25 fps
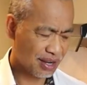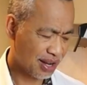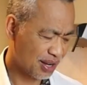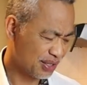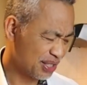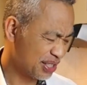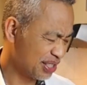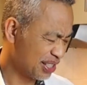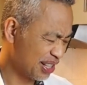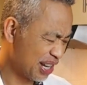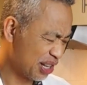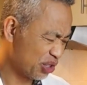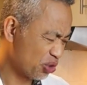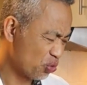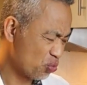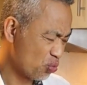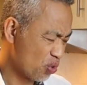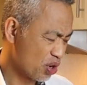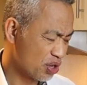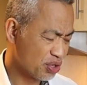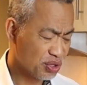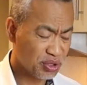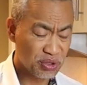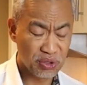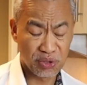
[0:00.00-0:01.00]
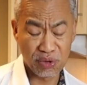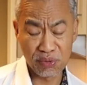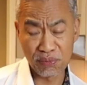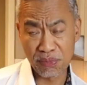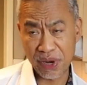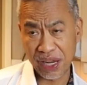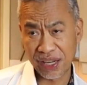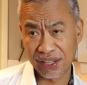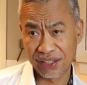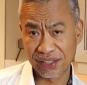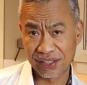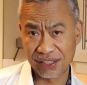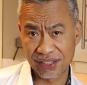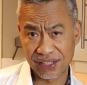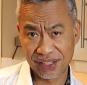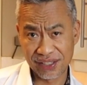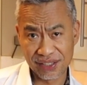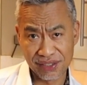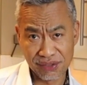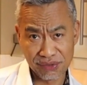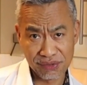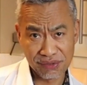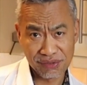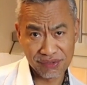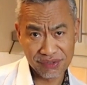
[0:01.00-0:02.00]
Honestly, I don't want to make,
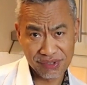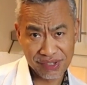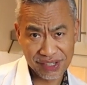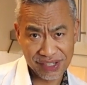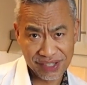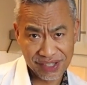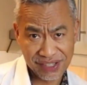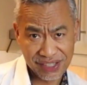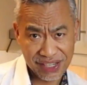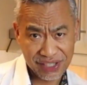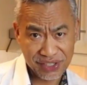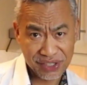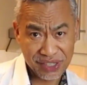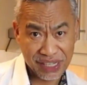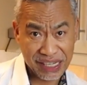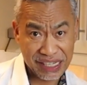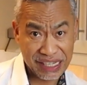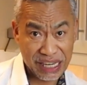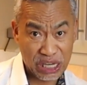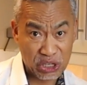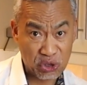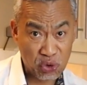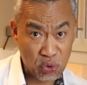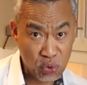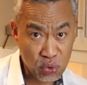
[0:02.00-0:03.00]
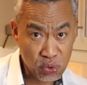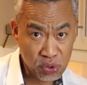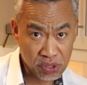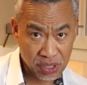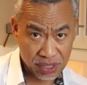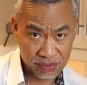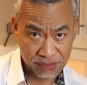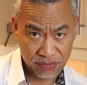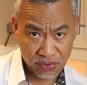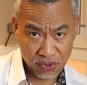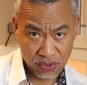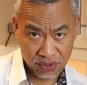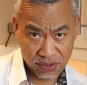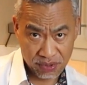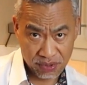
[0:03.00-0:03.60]
let's say, an ulam.